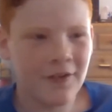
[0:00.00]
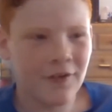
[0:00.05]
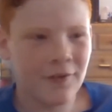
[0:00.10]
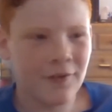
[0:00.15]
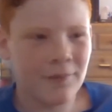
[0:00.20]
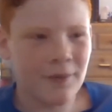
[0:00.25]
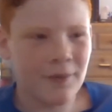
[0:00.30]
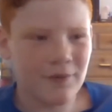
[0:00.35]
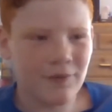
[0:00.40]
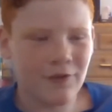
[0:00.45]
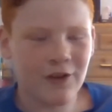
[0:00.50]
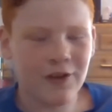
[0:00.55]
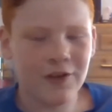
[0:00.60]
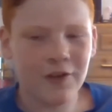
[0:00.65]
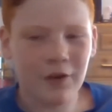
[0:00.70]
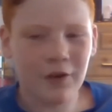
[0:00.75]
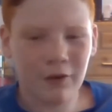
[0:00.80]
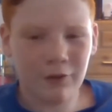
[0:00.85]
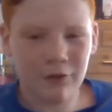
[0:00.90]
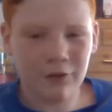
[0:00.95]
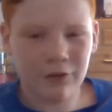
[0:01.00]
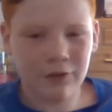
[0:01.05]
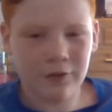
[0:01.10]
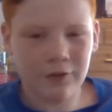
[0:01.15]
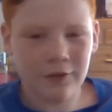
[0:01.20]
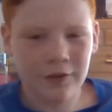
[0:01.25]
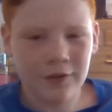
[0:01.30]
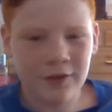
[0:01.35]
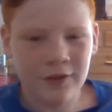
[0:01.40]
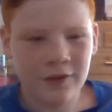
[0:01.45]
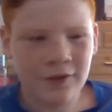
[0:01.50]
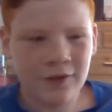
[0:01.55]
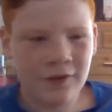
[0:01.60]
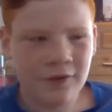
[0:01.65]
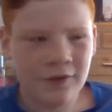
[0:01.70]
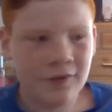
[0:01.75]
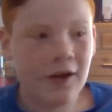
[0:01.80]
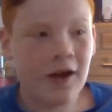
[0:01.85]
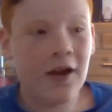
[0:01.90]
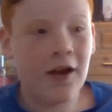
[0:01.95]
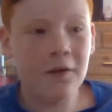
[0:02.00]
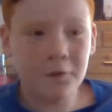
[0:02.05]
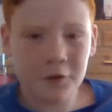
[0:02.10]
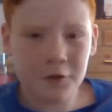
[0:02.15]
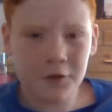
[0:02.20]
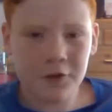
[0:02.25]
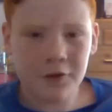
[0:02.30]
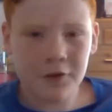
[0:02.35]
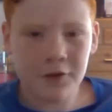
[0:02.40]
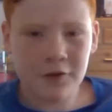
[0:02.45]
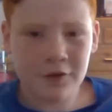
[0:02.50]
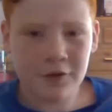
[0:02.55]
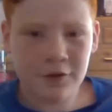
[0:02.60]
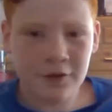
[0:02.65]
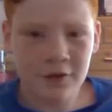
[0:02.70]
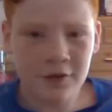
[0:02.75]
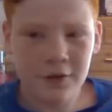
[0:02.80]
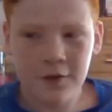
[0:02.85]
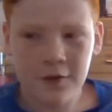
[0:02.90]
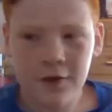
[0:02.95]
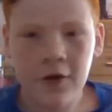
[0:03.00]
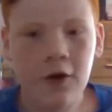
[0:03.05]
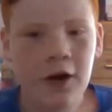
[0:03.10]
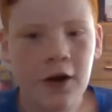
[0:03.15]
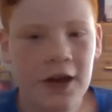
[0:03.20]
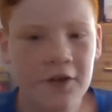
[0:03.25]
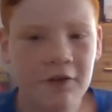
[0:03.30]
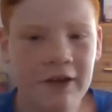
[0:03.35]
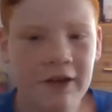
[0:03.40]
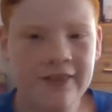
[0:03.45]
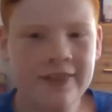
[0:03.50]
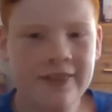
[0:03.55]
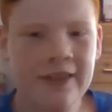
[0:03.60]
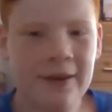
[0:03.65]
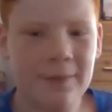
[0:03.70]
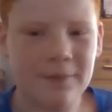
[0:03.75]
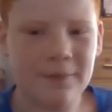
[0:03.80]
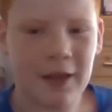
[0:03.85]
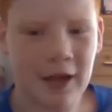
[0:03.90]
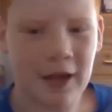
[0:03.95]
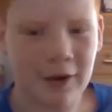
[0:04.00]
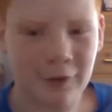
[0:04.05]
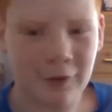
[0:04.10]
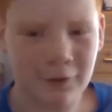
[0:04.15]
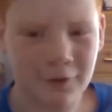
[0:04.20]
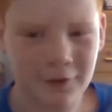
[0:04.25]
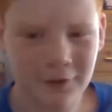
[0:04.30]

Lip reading: my friend goes, the Islanders. I like them now.